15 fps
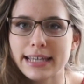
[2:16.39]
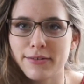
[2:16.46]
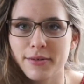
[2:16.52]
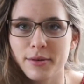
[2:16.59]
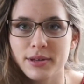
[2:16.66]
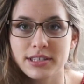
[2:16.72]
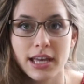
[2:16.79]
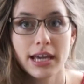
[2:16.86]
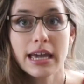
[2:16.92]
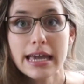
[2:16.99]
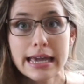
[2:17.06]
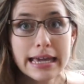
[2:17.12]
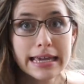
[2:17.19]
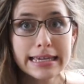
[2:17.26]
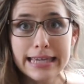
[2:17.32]
Everybody was like,
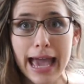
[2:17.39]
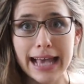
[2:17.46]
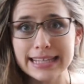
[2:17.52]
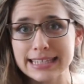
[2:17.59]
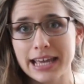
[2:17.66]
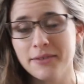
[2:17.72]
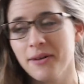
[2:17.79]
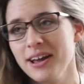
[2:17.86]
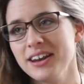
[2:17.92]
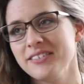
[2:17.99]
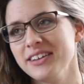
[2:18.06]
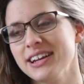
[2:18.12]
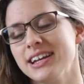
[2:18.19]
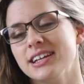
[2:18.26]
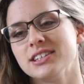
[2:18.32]
yes, I want to
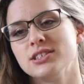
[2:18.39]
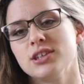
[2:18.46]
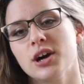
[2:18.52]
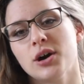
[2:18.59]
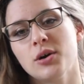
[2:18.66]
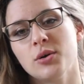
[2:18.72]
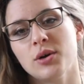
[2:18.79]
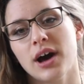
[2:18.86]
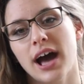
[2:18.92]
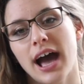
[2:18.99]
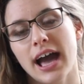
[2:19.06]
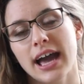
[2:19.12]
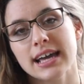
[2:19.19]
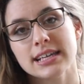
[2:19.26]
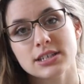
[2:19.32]
read it. So
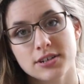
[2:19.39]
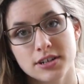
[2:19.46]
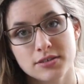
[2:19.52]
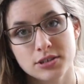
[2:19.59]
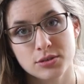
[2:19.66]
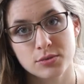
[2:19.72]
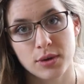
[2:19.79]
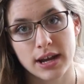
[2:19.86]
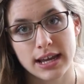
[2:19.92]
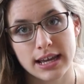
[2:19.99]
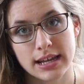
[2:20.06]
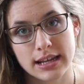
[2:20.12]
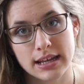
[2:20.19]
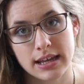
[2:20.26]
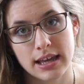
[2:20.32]
I started to write
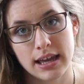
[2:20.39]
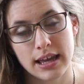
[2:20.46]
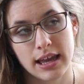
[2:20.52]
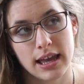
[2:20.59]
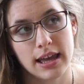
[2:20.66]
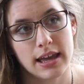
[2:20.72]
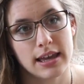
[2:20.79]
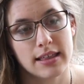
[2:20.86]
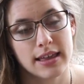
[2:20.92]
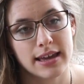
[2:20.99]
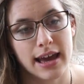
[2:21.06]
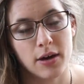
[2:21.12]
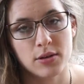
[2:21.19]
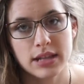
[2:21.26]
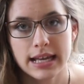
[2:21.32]
a
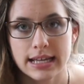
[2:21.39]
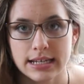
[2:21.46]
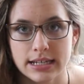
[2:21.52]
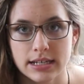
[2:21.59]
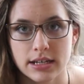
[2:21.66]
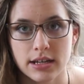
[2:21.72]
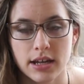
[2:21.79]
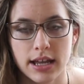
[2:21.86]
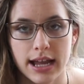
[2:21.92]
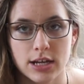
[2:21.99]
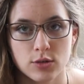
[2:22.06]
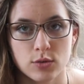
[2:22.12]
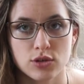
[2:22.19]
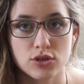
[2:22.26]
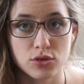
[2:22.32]
outline and an
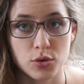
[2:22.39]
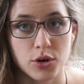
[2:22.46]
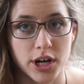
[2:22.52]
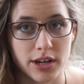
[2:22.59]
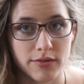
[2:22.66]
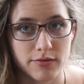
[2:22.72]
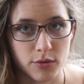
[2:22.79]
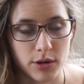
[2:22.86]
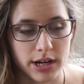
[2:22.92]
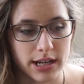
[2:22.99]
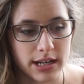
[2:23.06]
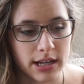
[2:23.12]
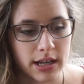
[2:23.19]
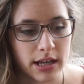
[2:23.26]
actual story for it.